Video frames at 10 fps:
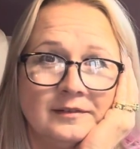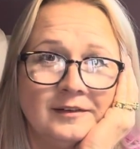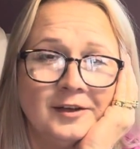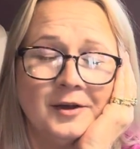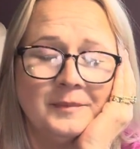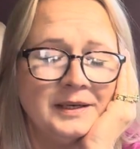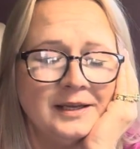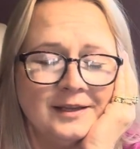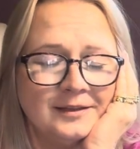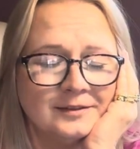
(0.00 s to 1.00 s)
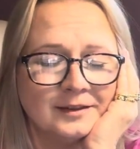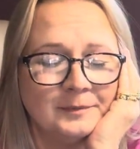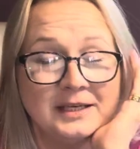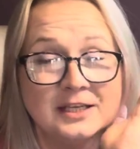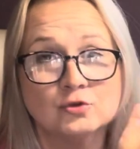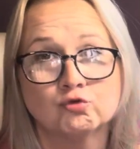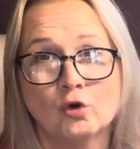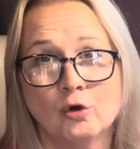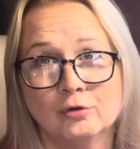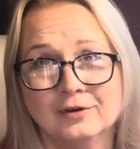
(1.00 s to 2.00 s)
You know, I mean, it's
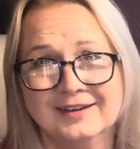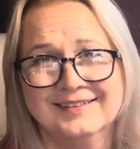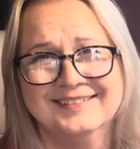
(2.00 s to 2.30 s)
wrong.